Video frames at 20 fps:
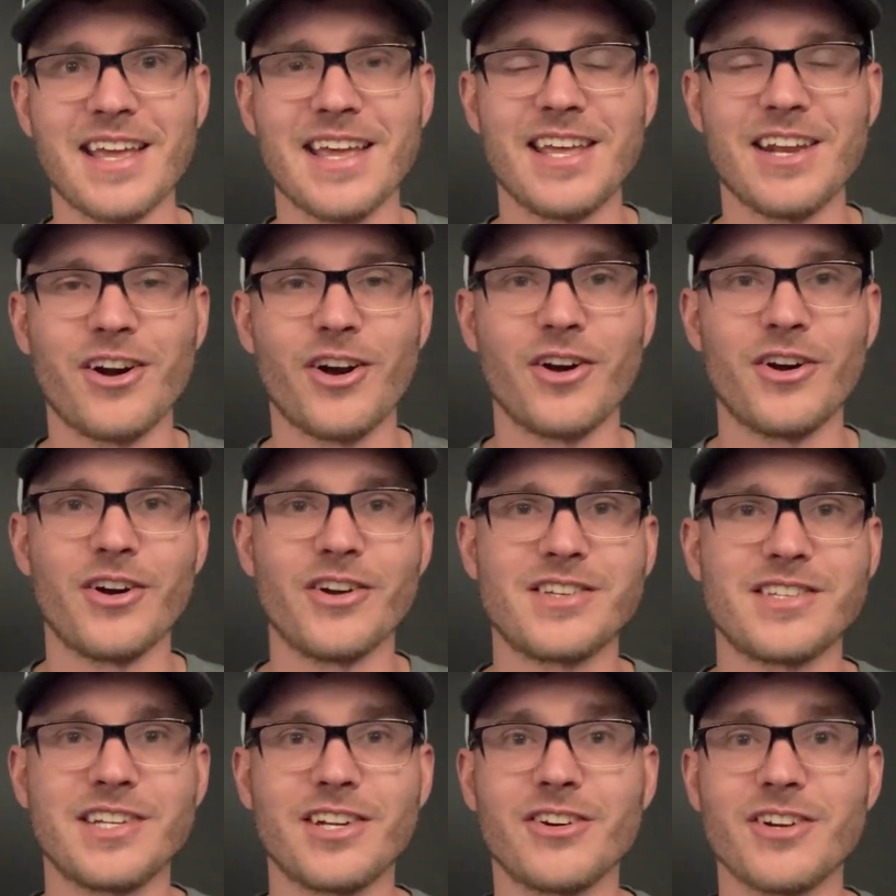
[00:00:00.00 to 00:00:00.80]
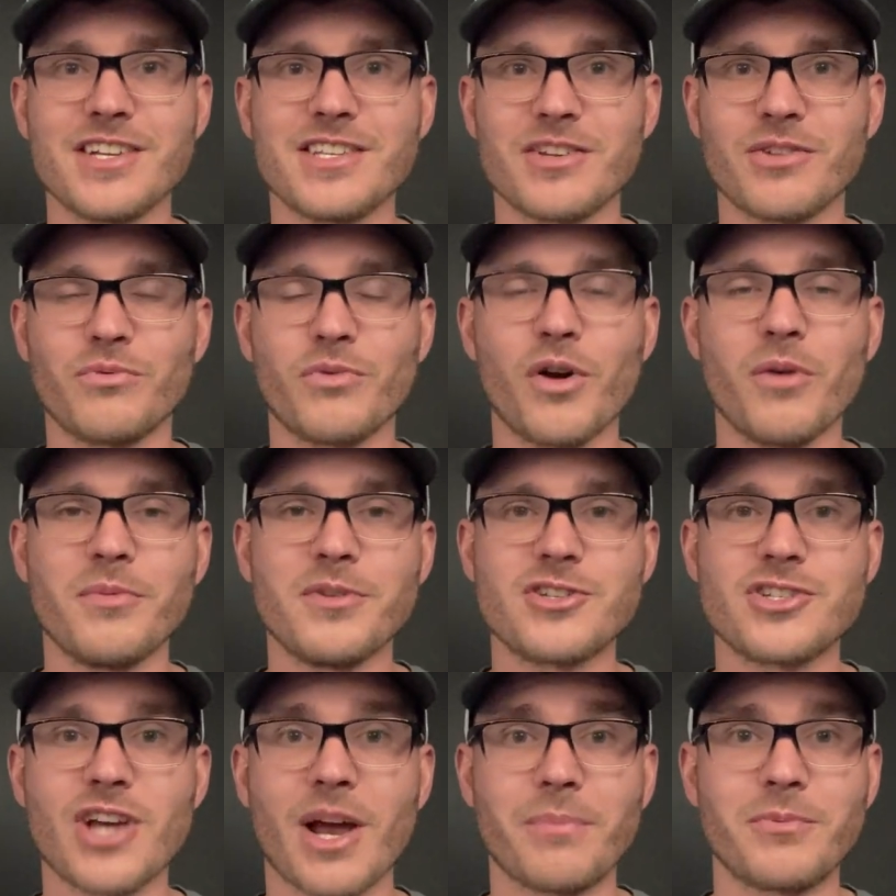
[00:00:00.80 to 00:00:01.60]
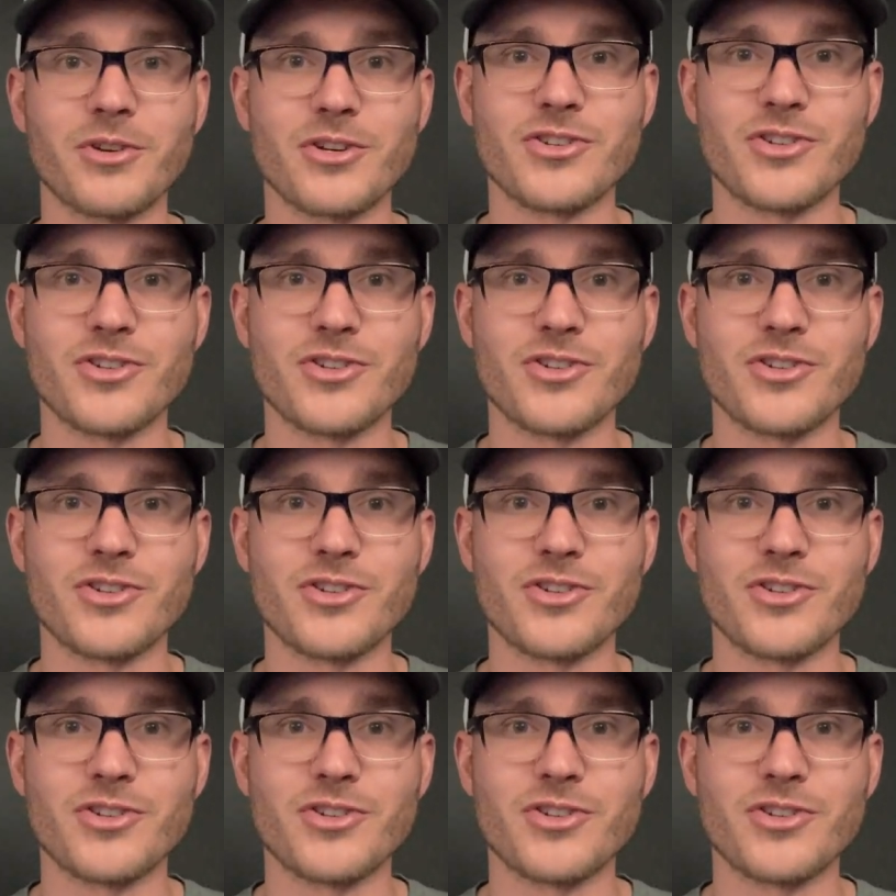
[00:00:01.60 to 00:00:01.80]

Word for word: in our series in Romans chapter